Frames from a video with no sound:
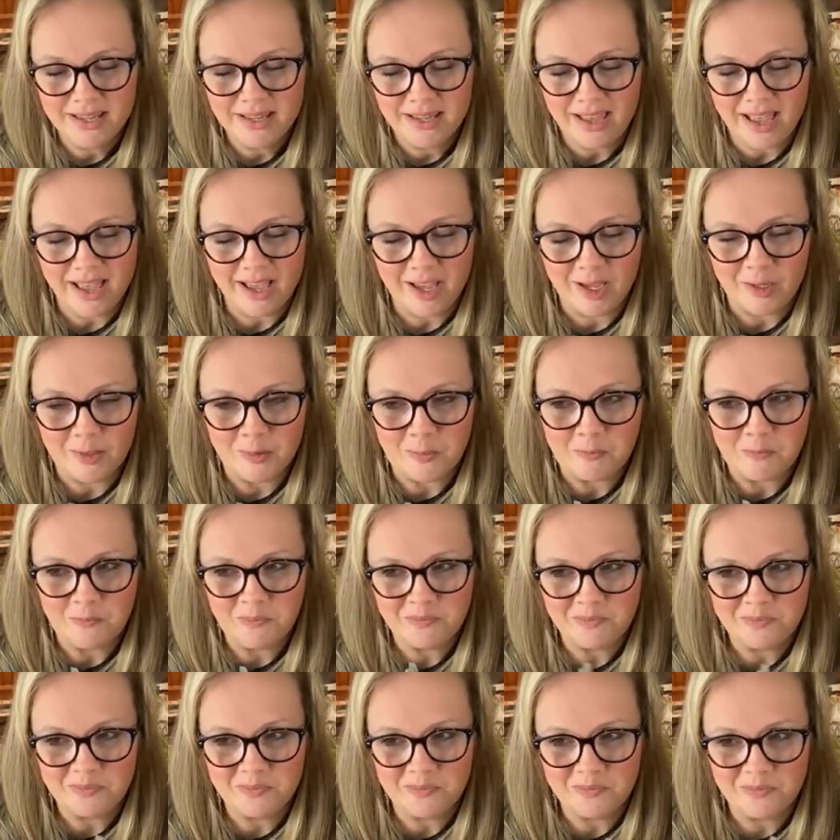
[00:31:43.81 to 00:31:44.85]

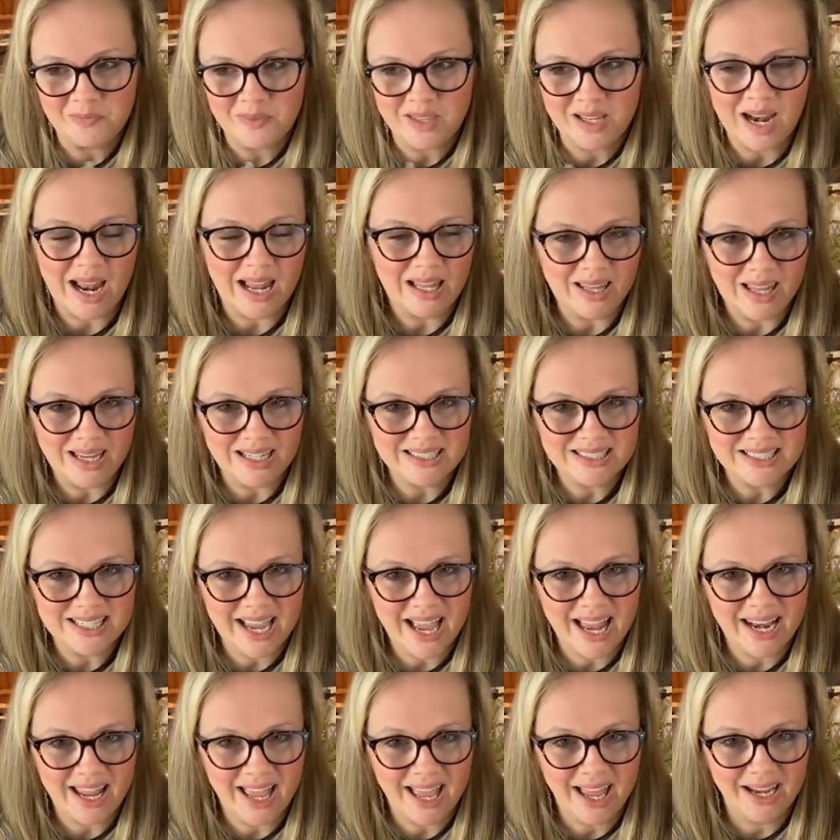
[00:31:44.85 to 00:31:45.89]
that I like to
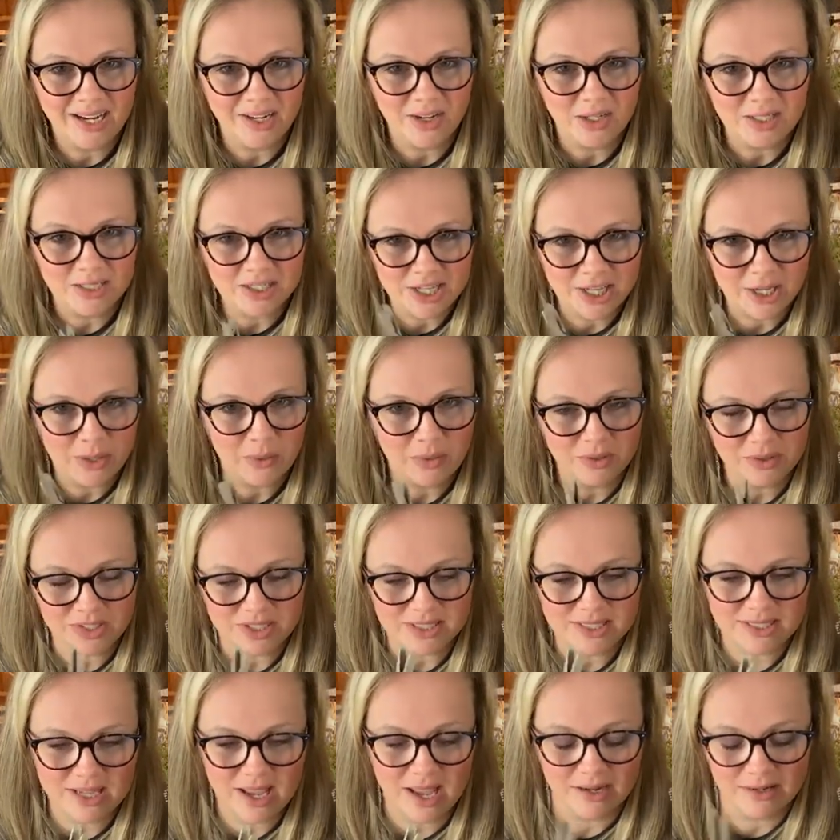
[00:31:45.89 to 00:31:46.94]
kind of hang on to, or
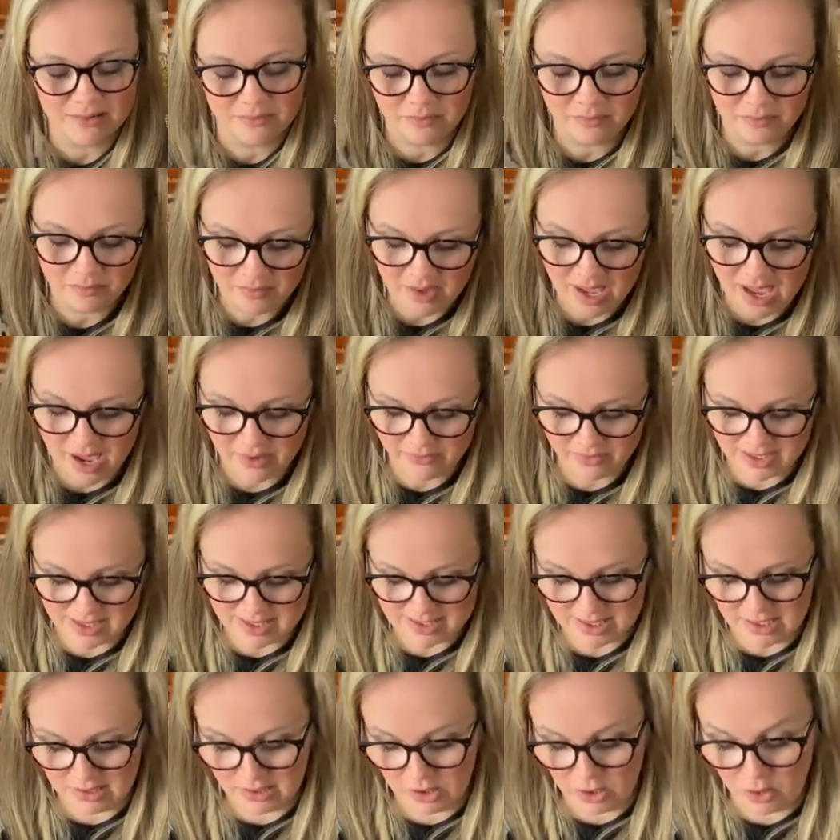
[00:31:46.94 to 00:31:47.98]
just kind of have it
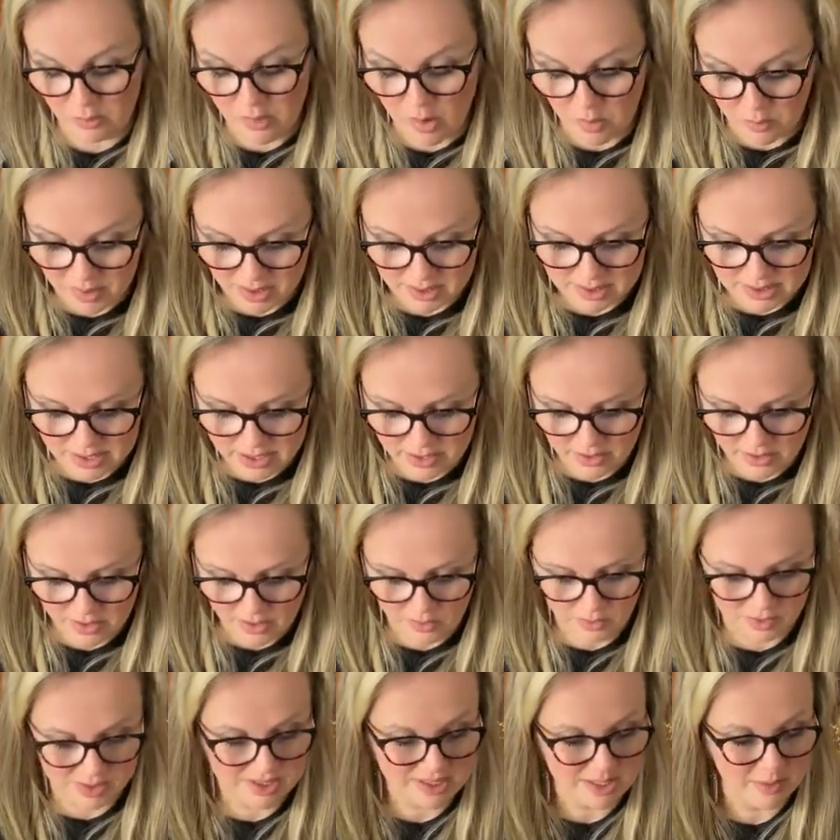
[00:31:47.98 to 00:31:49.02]
as a little memento
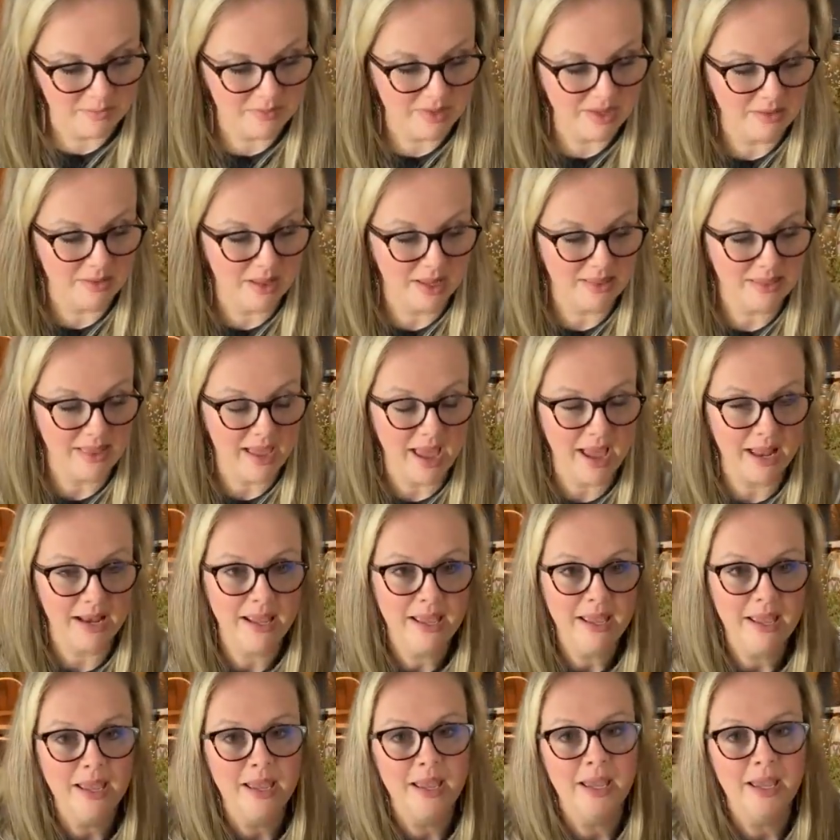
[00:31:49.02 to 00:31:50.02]
or something like that.